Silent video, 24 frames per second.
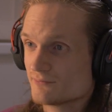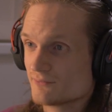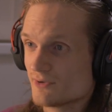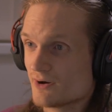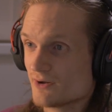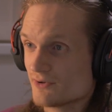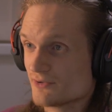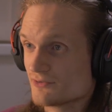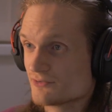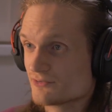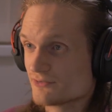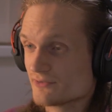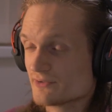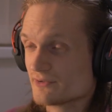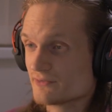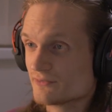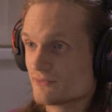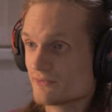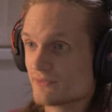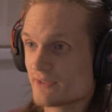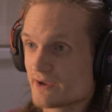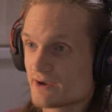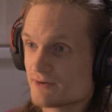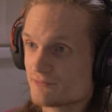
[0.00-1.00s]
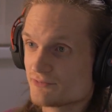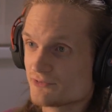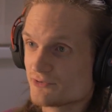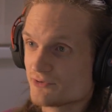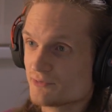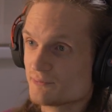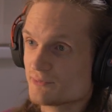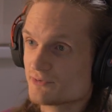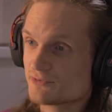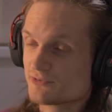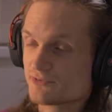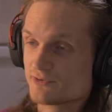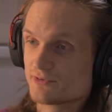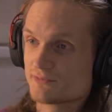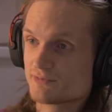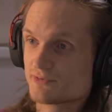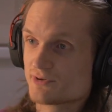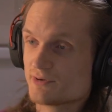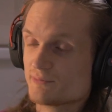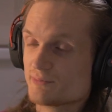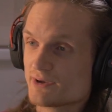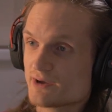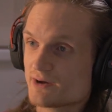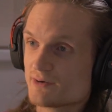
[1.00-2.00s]
honestly, that they have so much stuff
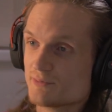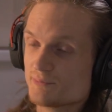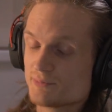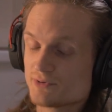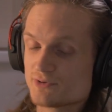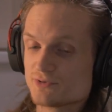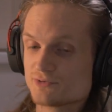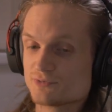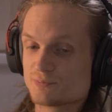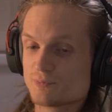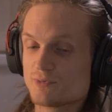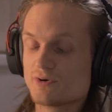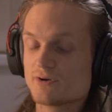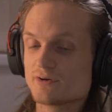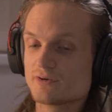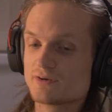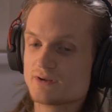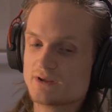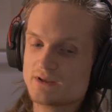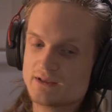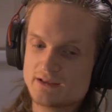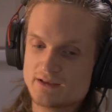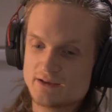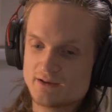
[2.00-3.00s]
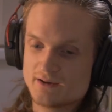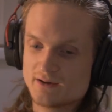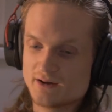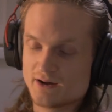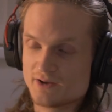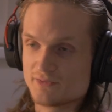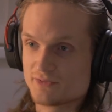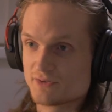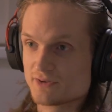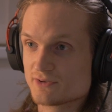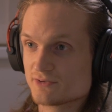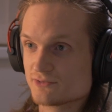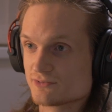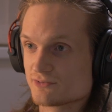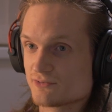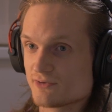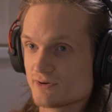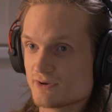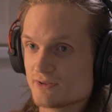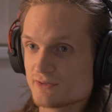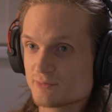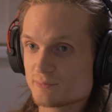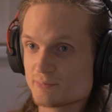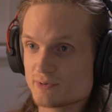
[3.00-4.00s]
coming out, because one, I think it's
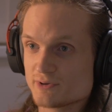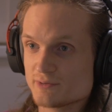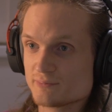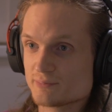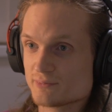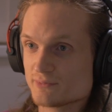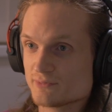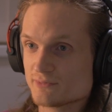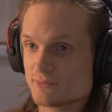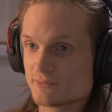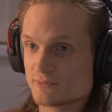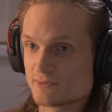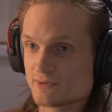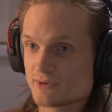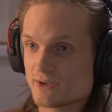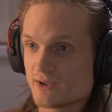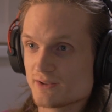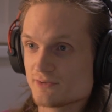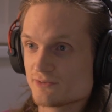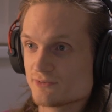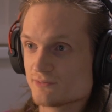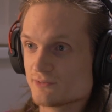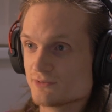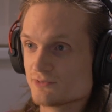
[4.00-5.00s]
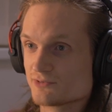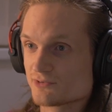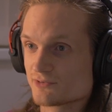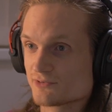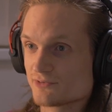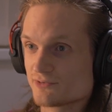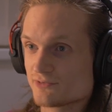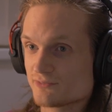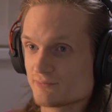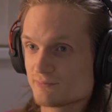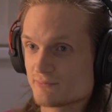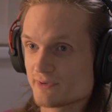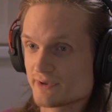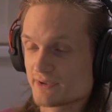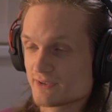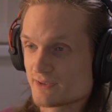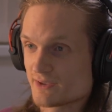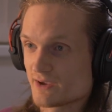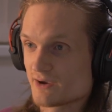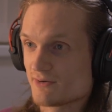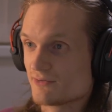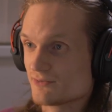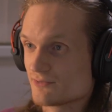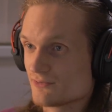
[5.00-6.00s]
great that people get to enjoy like
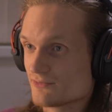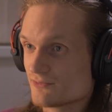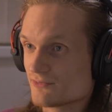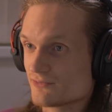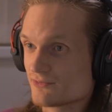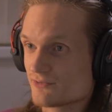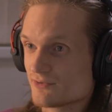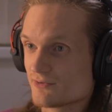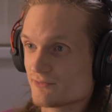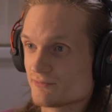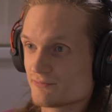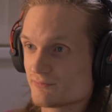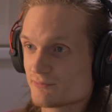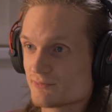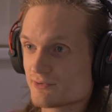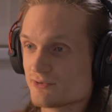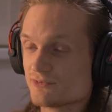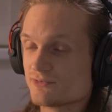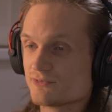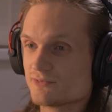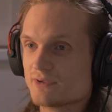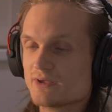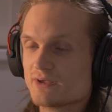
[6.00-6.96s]
characters and stuff, because